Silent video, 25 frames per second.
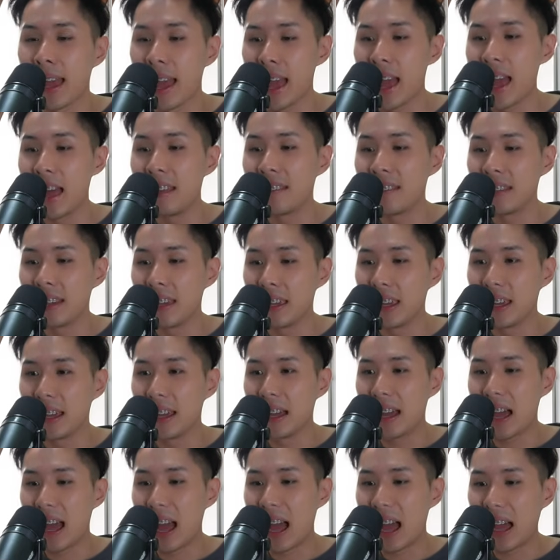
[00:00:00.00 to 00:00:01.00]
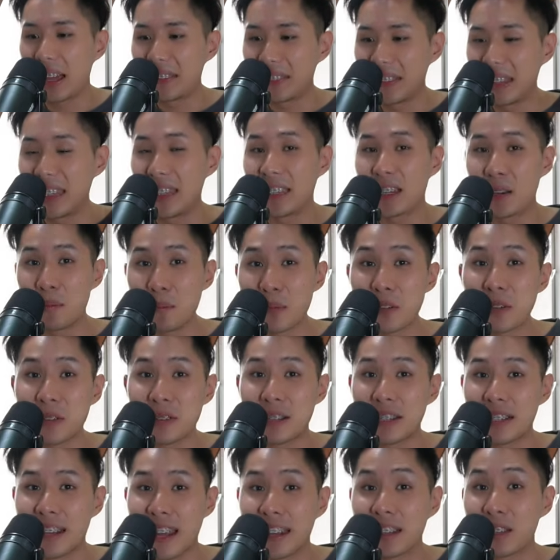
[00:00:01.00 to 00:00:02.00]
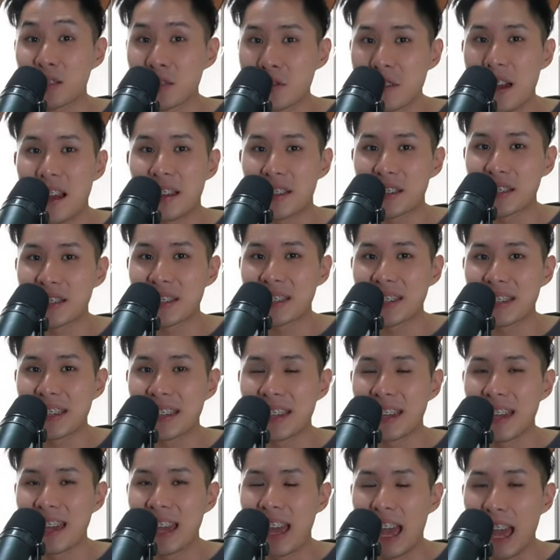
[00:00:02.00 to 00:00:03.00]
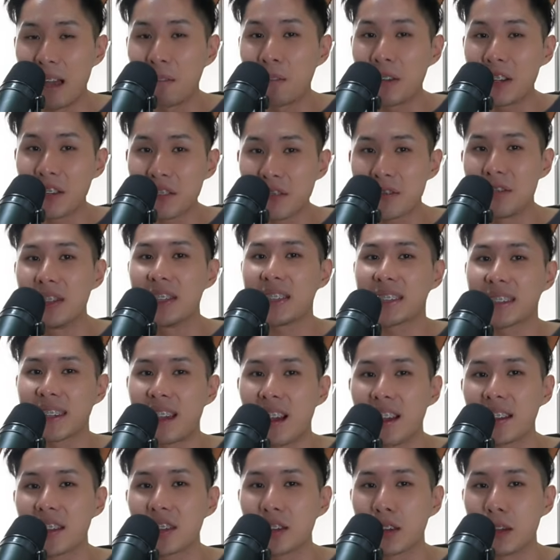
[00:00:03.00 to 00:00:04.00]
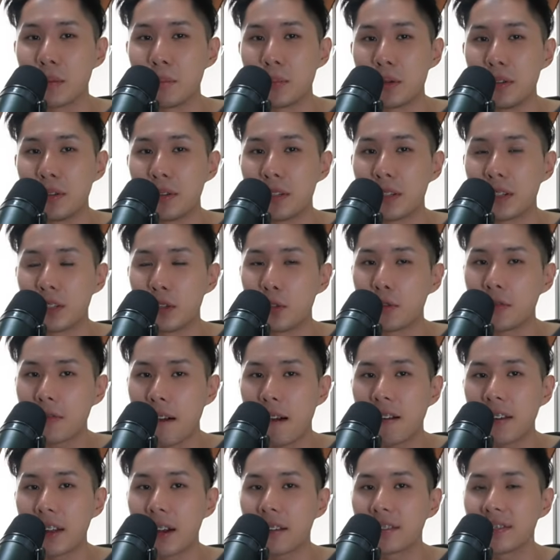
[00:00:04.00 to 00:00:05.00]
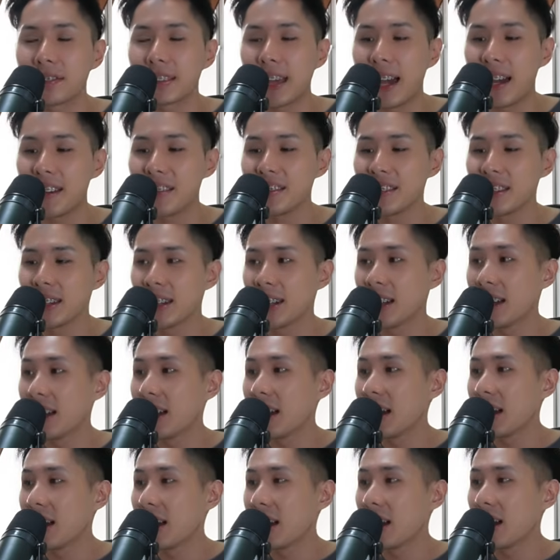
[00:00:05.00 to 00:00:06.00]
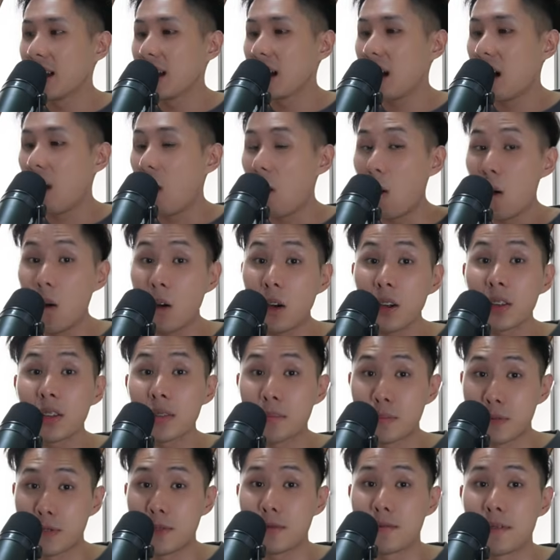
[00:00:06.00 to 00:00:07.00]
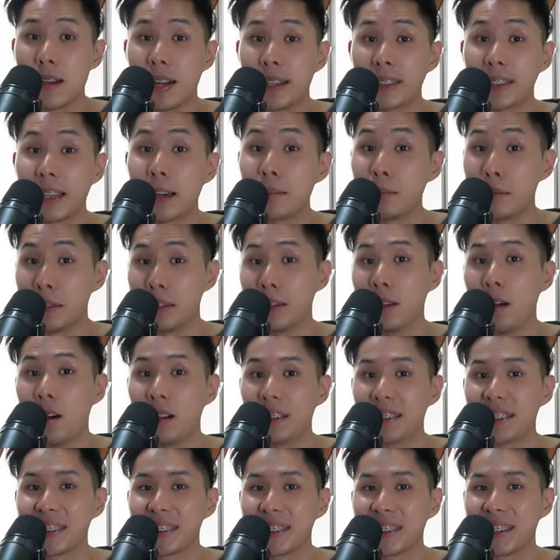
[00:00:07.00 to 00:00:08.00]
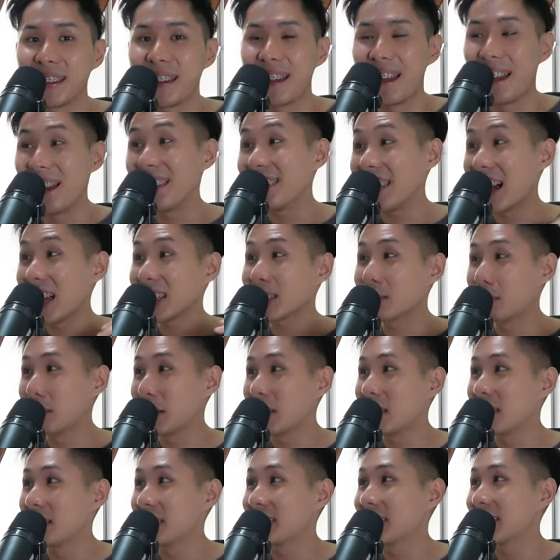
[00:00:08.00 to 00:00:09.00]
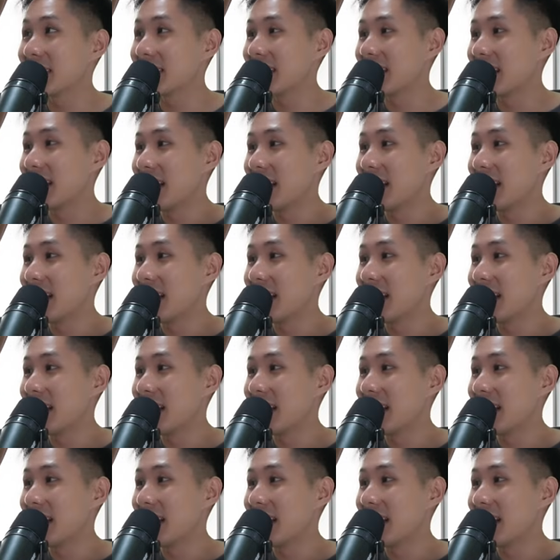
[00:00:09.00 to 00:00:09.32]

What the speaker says: and the computer then crashed. And when you restart your computer, you found out that all your progress have been lost. And that's because